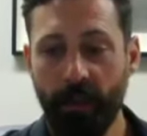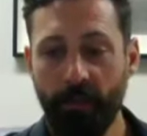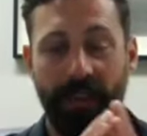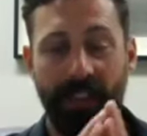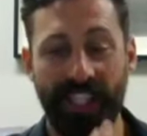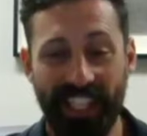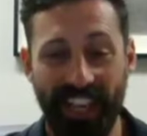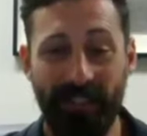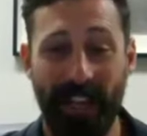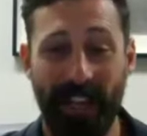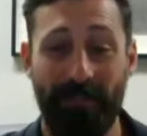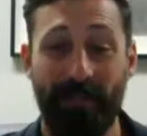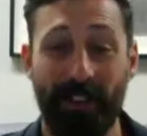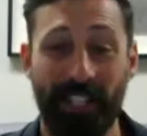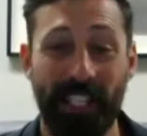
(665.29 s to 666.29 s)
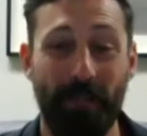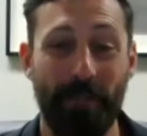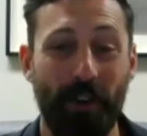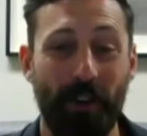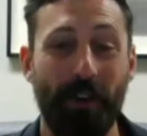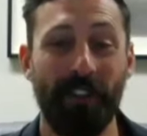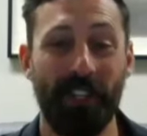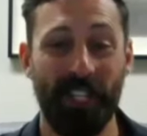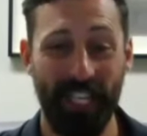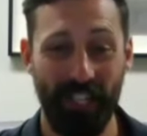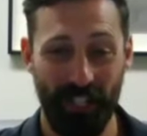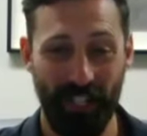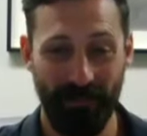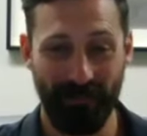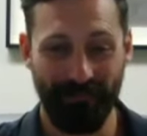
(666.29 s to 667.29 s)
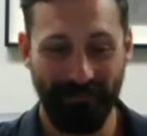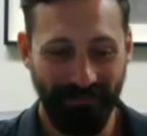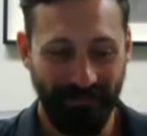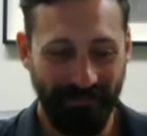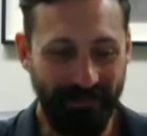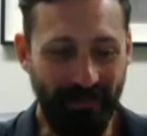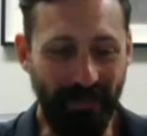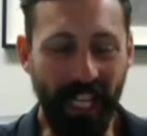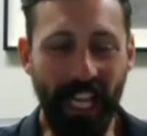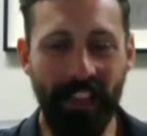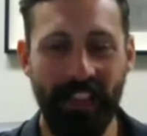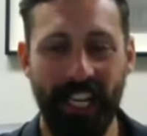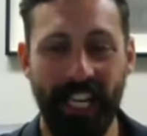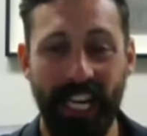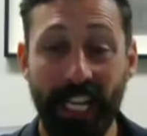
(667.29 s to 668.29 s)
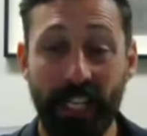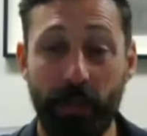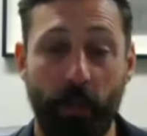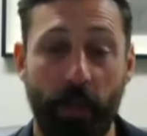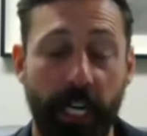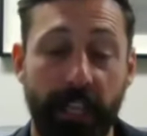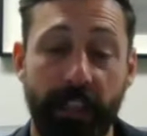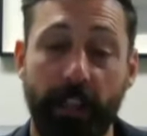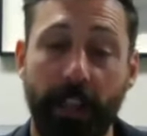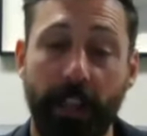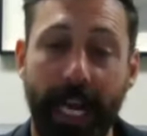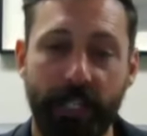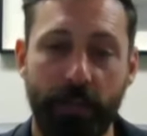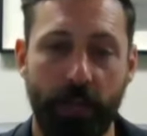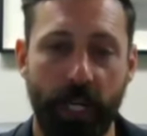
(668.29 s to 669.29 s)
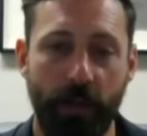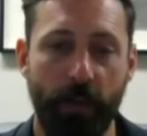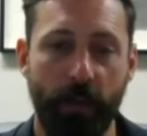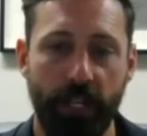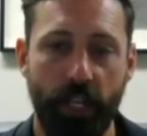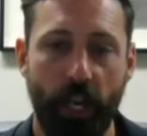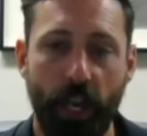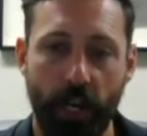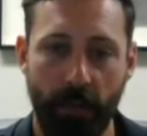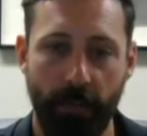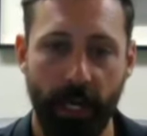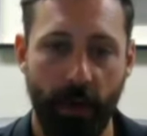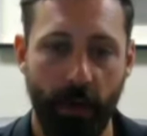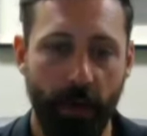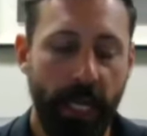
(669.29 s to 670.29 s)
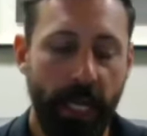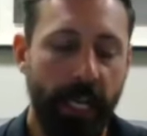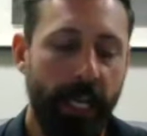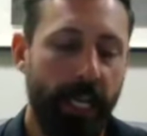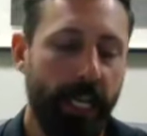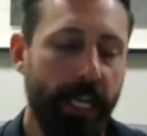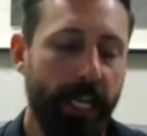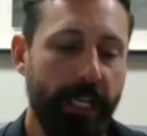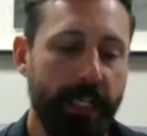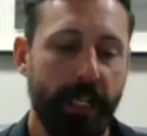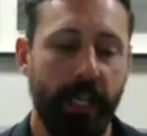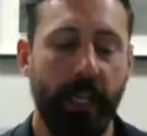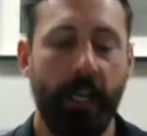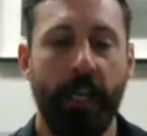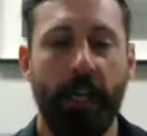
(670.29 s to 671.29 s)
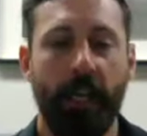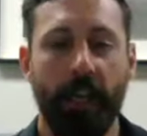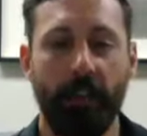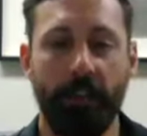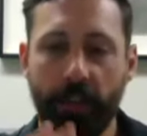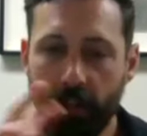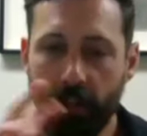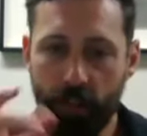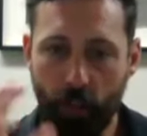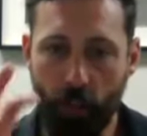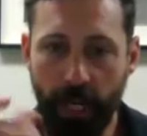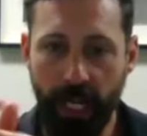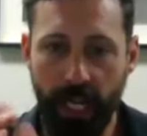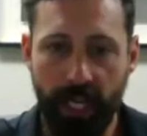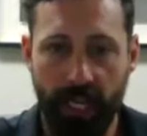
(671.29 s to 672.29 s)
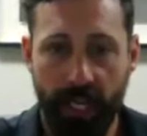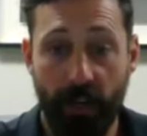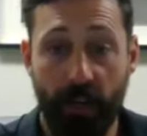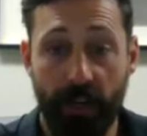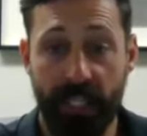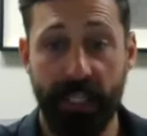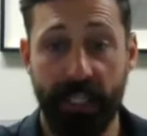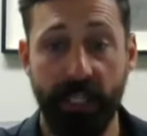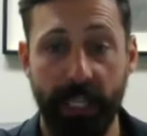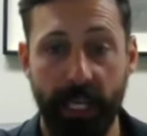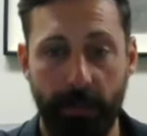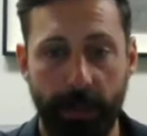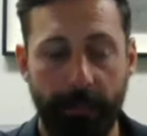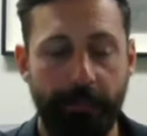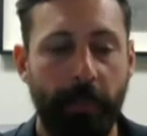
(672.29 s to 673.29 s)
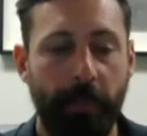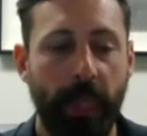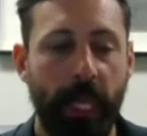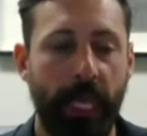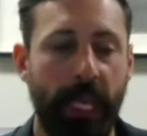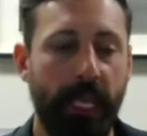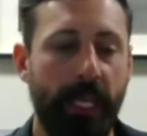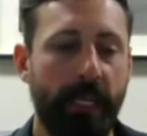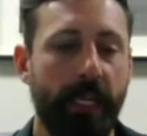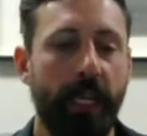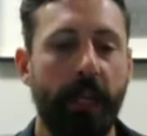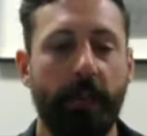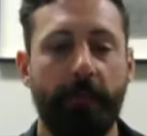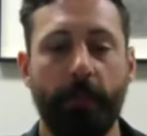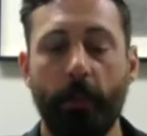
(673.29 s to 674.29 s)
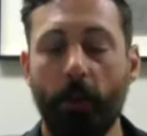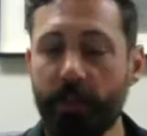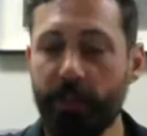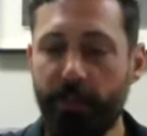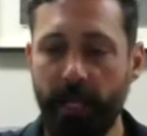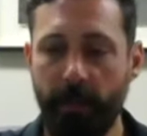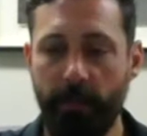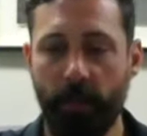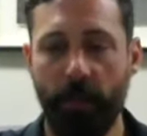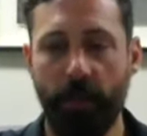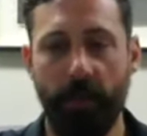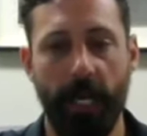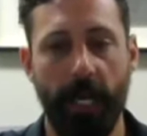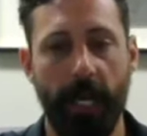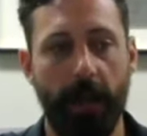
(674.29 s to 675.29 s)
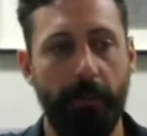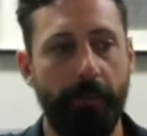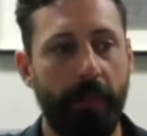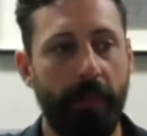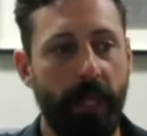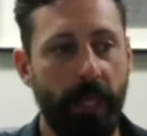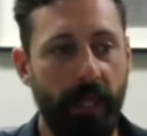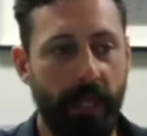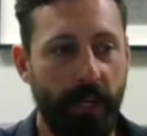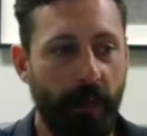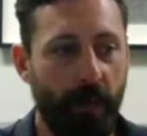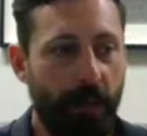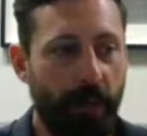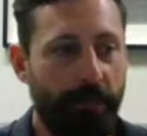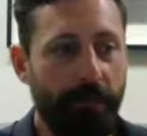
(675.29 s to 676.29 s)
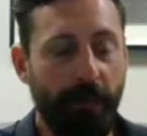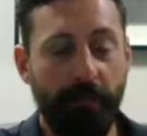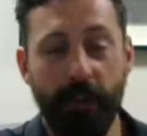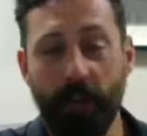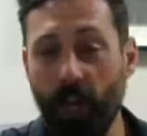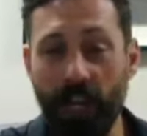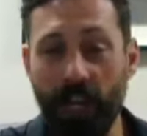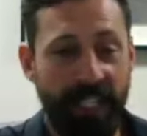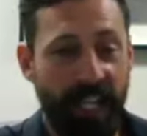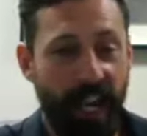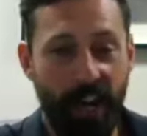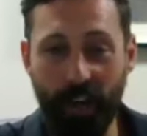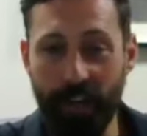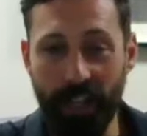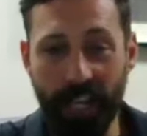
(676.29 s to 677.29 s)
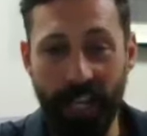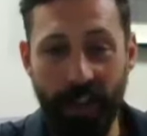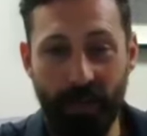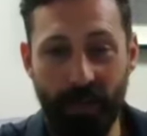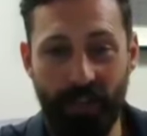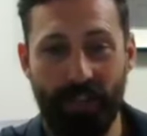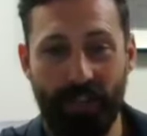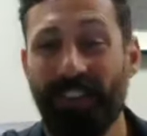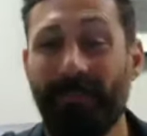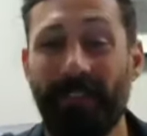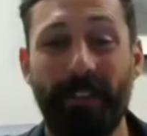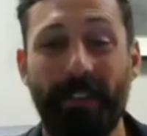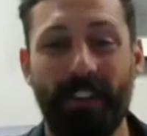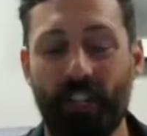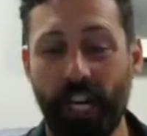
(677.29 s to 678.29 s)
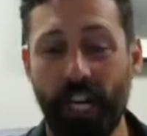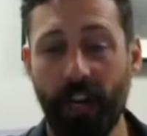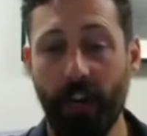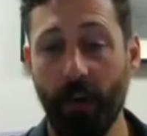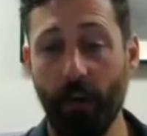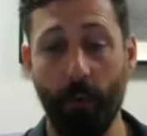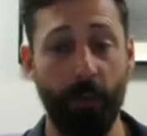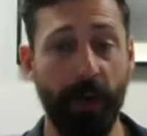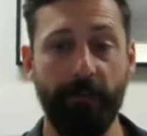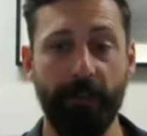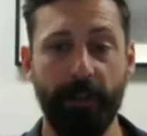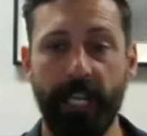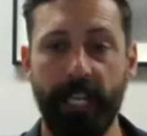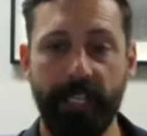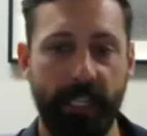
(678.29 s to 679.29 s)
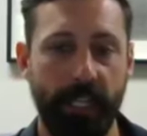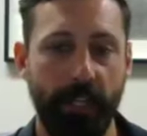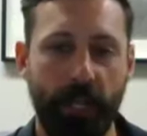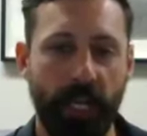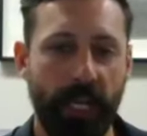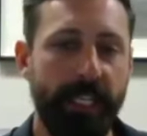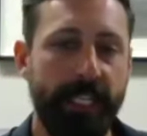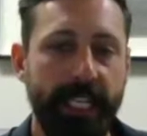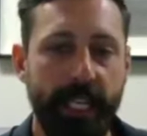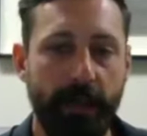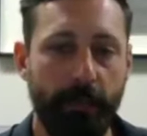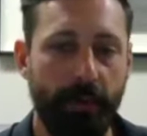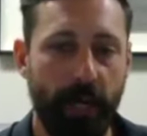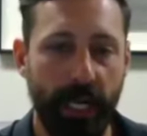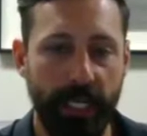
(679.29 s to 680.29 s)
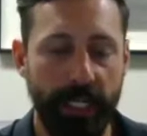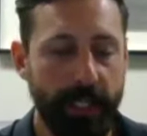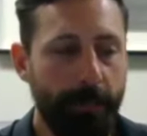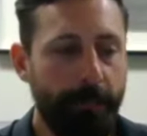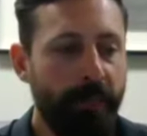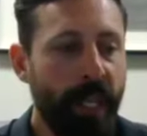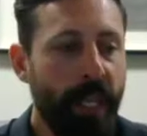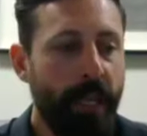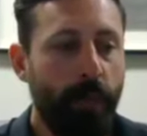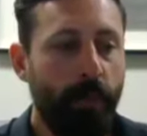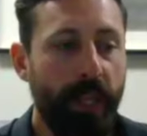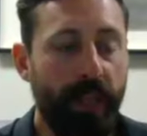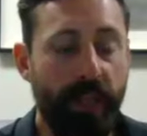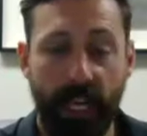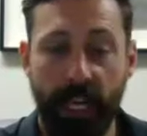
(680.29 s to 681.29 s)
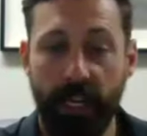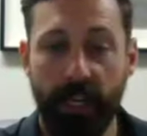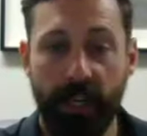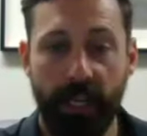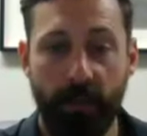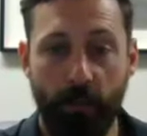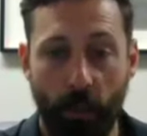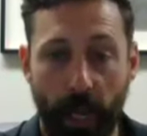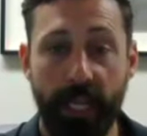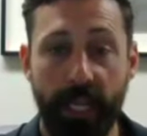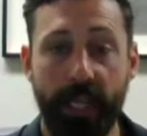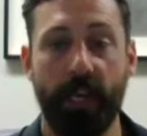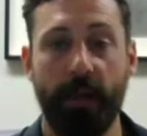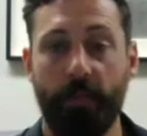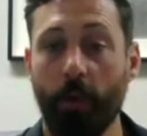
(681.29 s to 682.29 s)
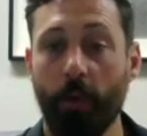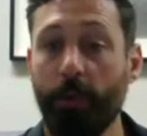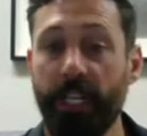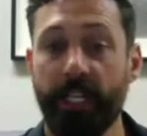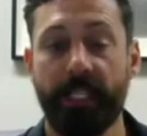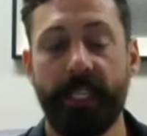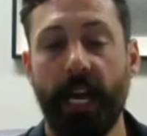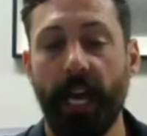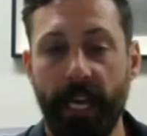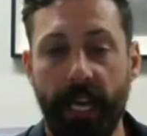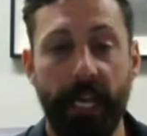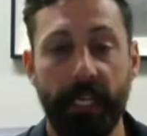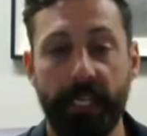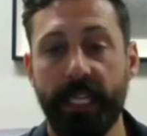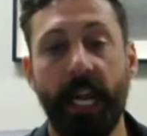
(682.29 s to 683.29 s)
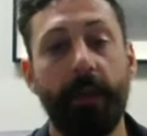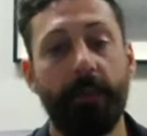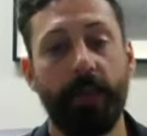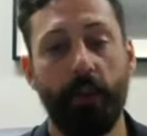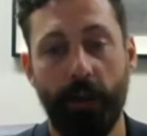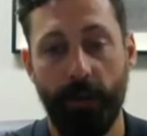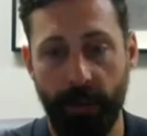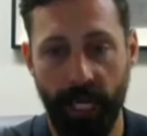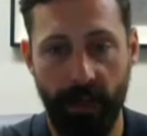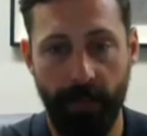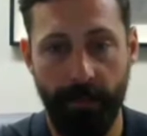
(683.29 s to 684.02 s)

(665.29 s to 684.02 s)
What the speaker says: I'll save that for a separate conversation. The next one and the last one I want to talk about is a little tweak in our sleep. And for most people, if you've ever got tired on the couch or your favorite chair or wherever it is that you kind of decompress, we then wake up or we decide, hey, it's time to go to bed.